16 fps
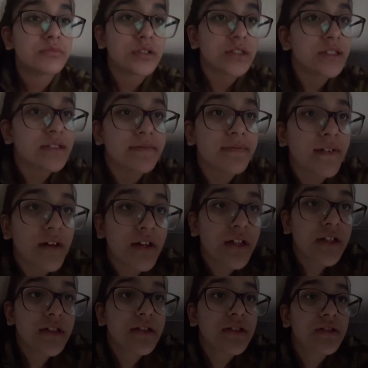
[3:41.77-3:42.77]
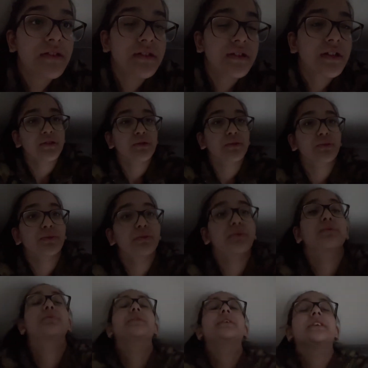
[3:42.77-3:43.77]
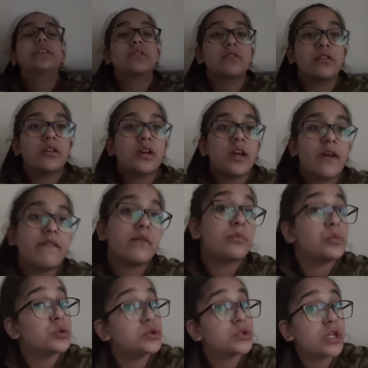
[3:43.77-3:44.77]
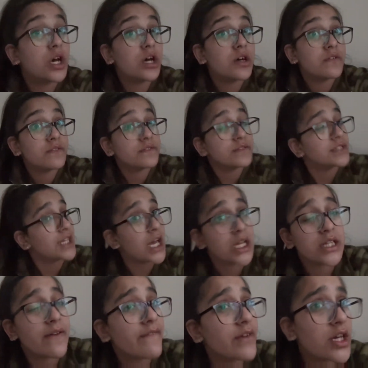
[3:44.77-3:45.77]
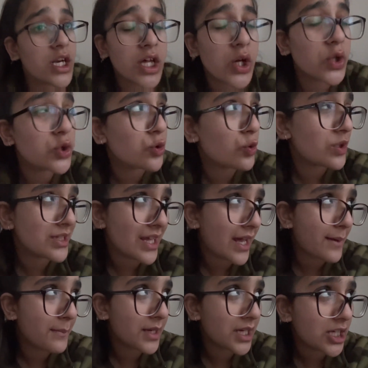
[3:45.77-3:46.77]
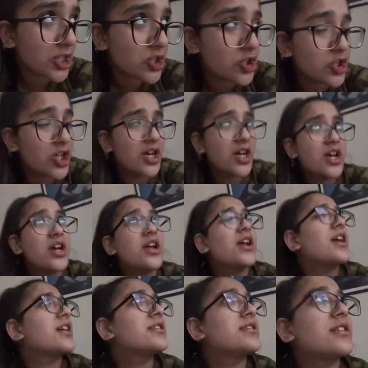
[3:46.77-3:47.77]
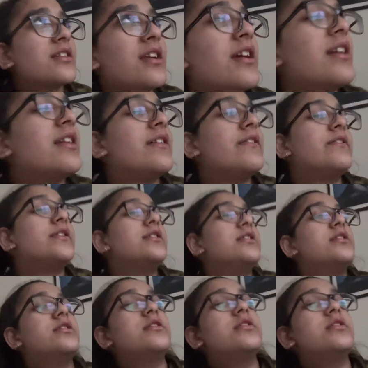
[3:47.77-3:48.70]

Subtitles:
It's fine. School is gonna get more tough. Now that we're gonna go to year 10, bitch. Then year 11.